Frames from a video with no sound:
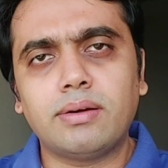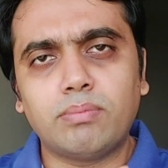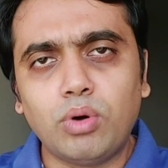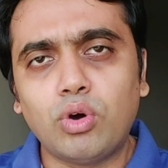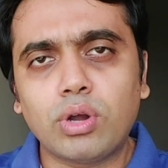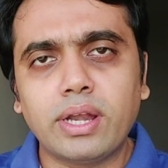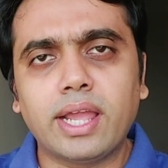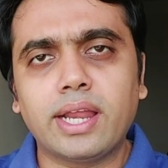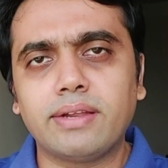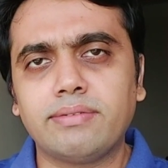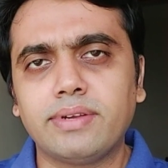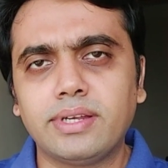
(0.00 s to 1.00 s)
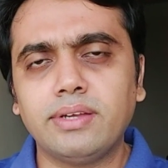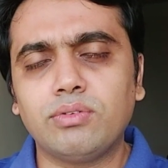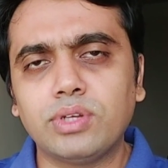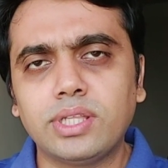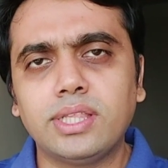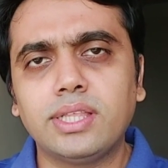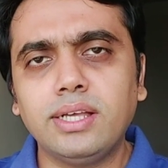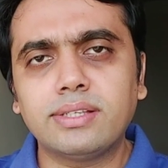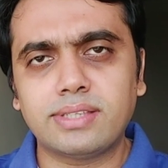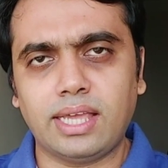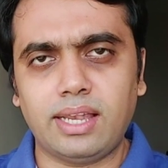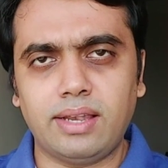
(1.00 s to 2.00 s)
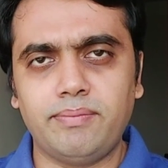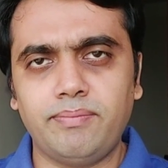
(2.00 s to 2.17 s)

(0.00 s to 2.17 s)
more negativity within the cell.